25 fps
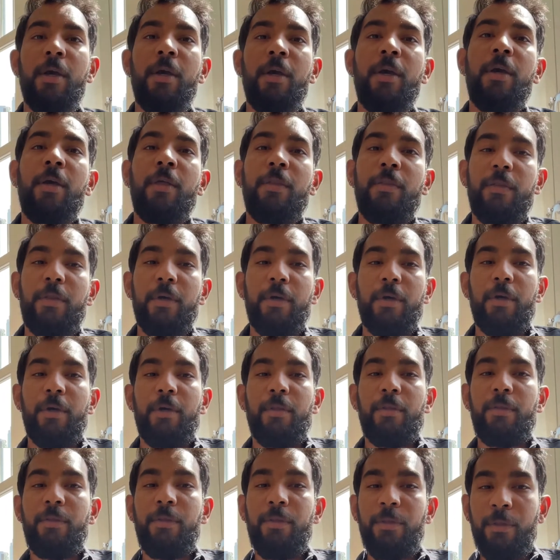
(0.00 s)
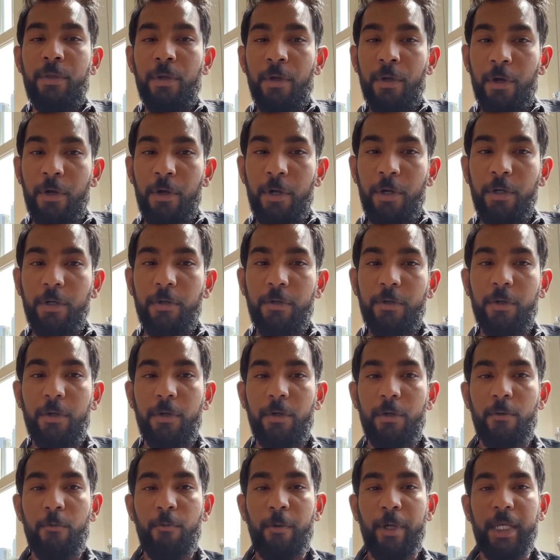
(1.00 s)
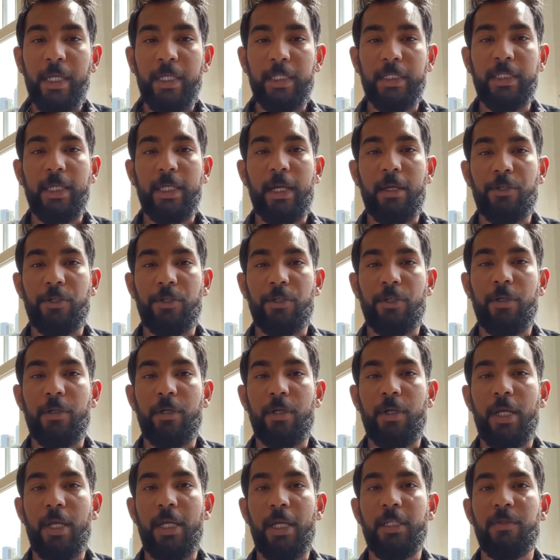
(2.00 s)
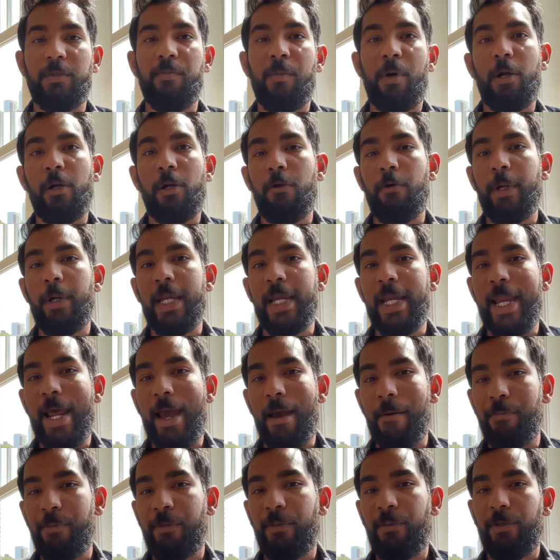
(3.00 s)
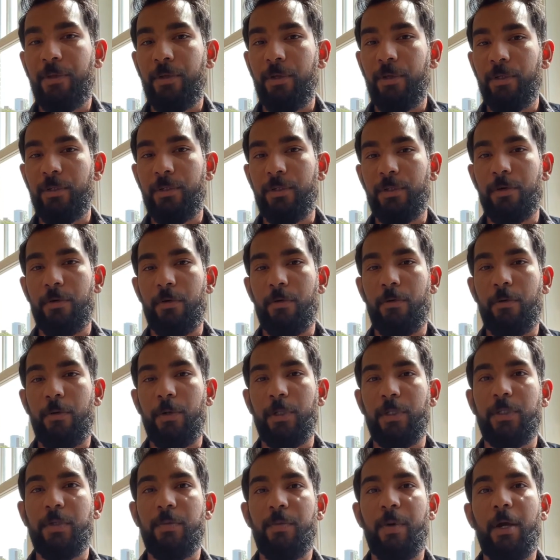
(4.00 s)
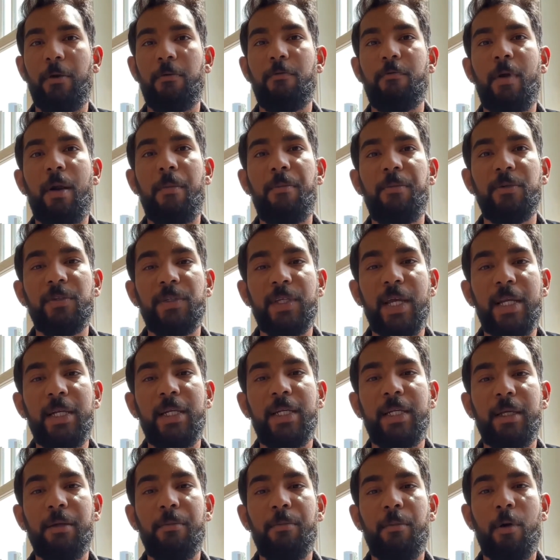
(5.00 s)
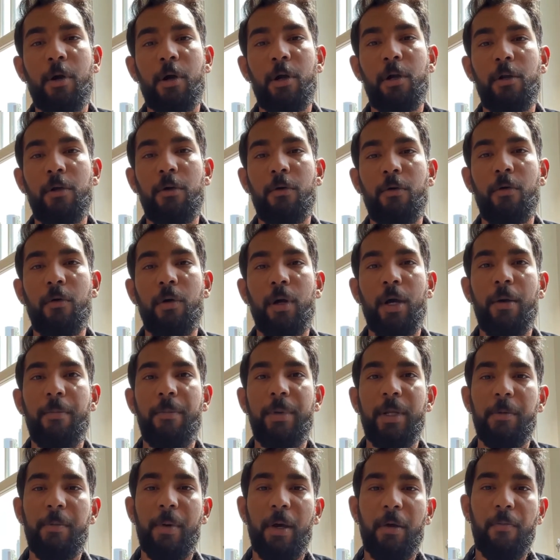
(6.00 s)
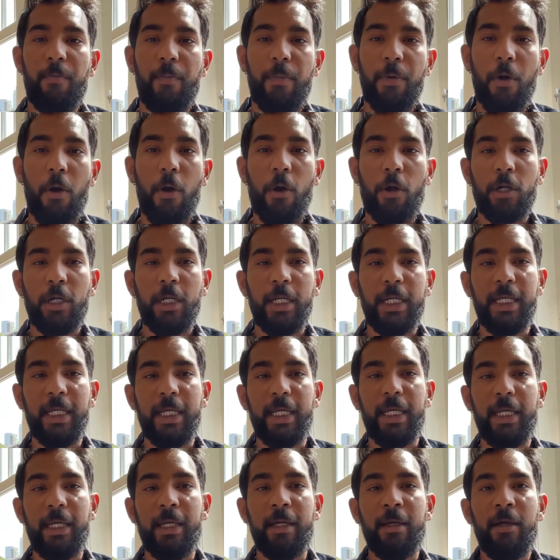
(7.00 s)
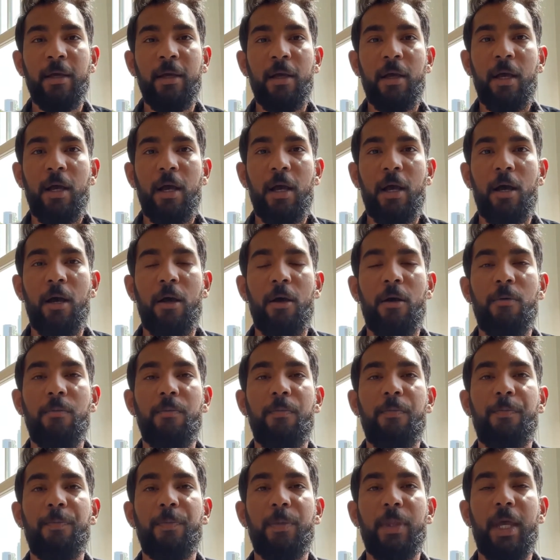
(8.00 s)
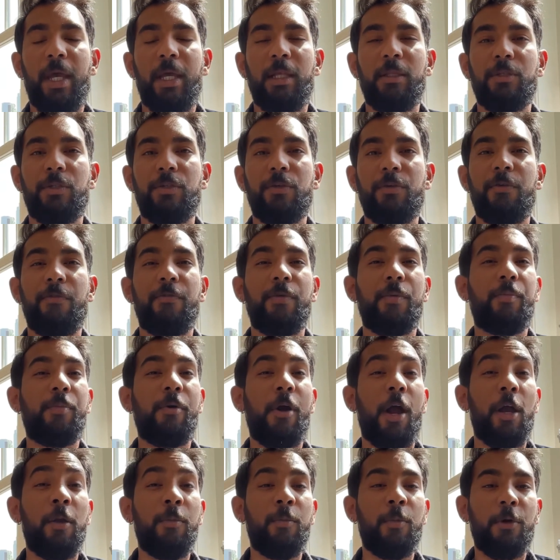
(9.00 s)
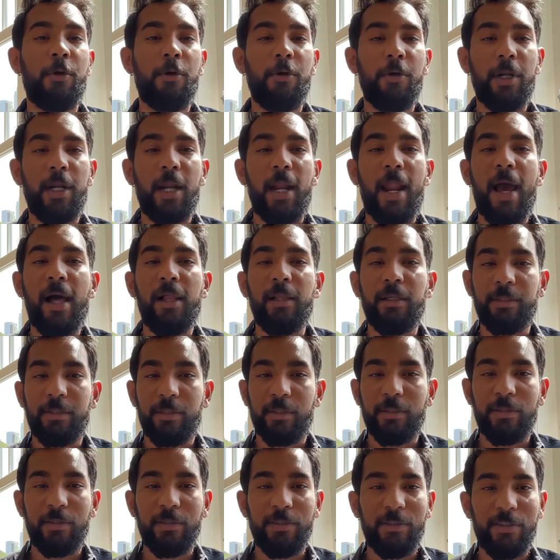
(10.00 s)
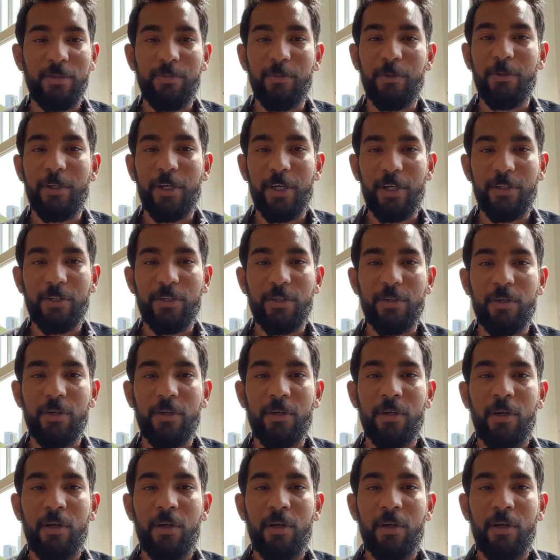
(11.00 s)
The third week's session is Marlowe in depth. So it's about representing Marlowe, a bit about Blockly, and sort of a primer on analysis and simulation.